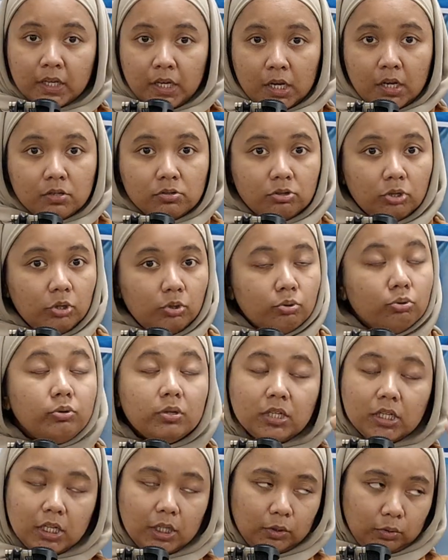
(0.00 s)
So you
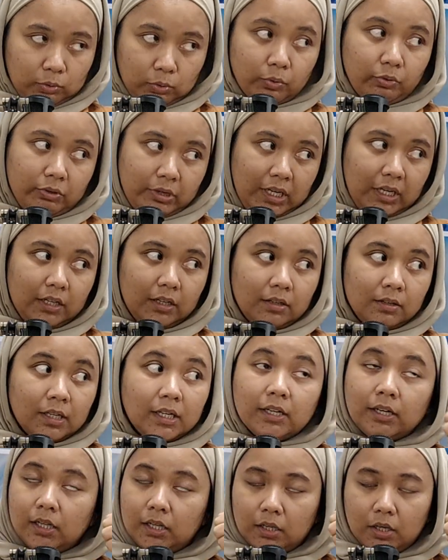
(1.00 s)
need to read a
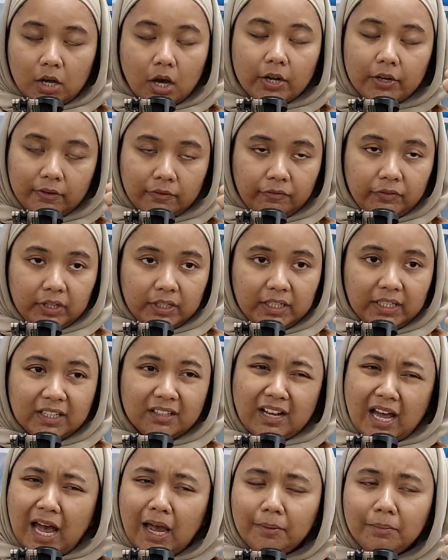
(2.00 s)
lot of reading.
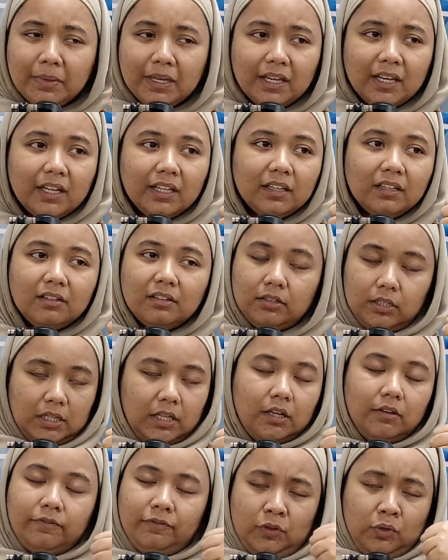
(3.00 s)
I mean,
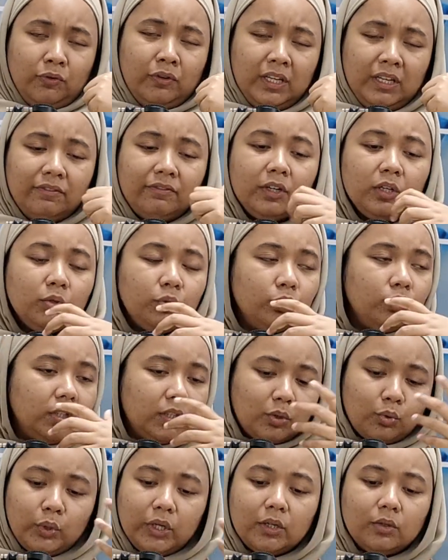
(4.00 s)
if you even do a
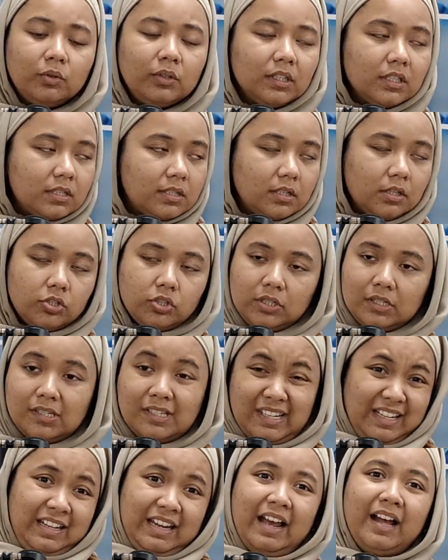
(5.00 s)
quick Google search,
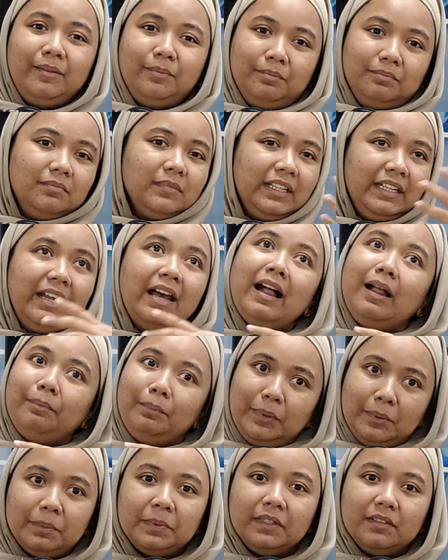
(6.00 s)
it help
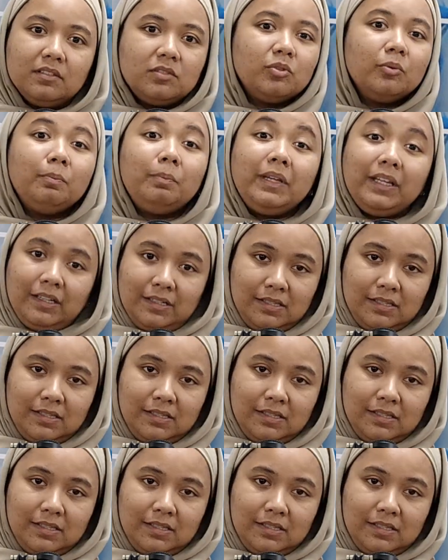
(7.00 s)
people. So please.